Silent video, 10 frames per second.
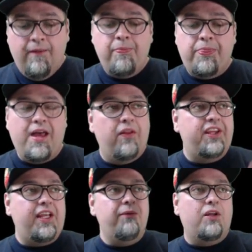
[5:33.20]
Now the
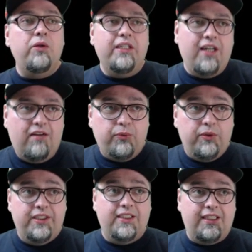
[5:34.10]
thing with Holy Diver
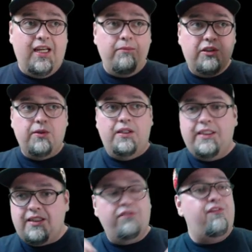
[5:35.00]
was this game was
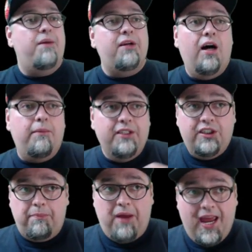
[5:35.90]
released on the Famicom in
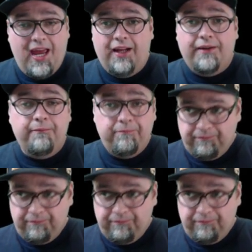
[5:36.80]
Japan